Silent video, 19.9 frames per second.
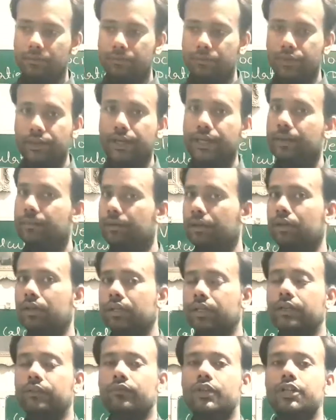table
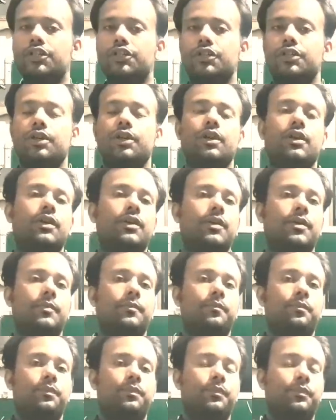in which
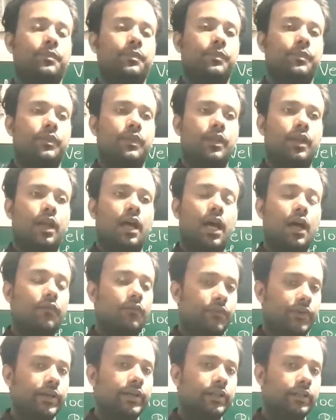
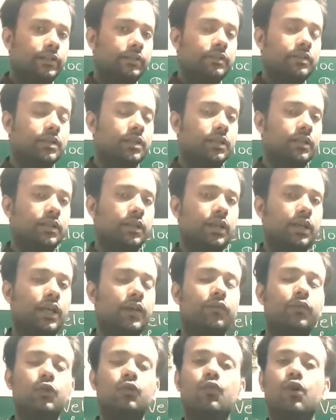I've written,
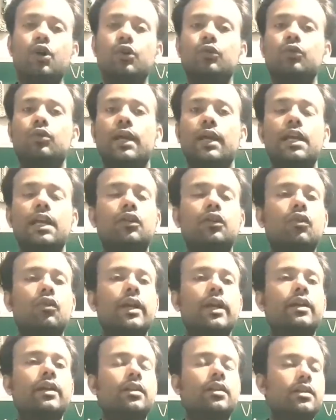if you want to
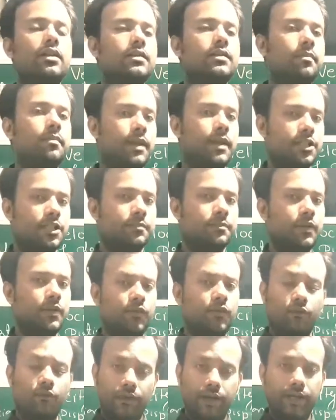calculate the displacement
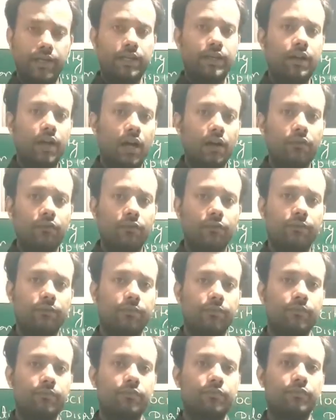from VT graph,
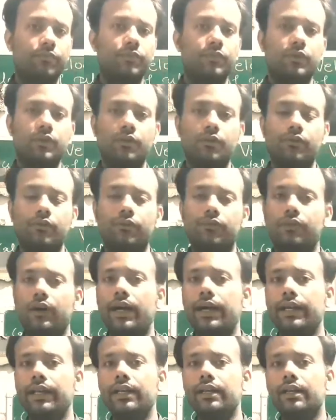
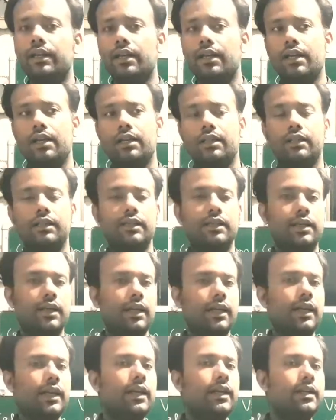find the
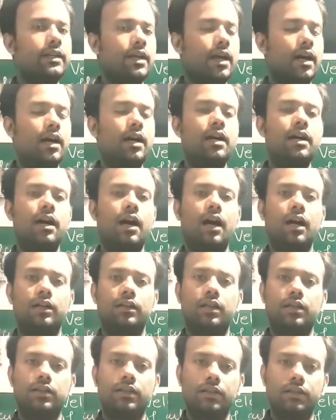area
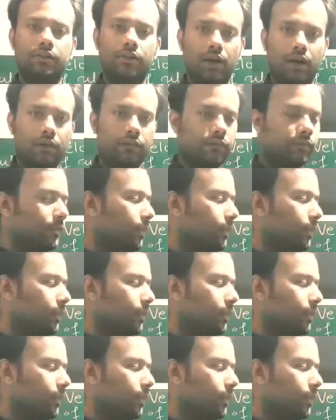under the graph.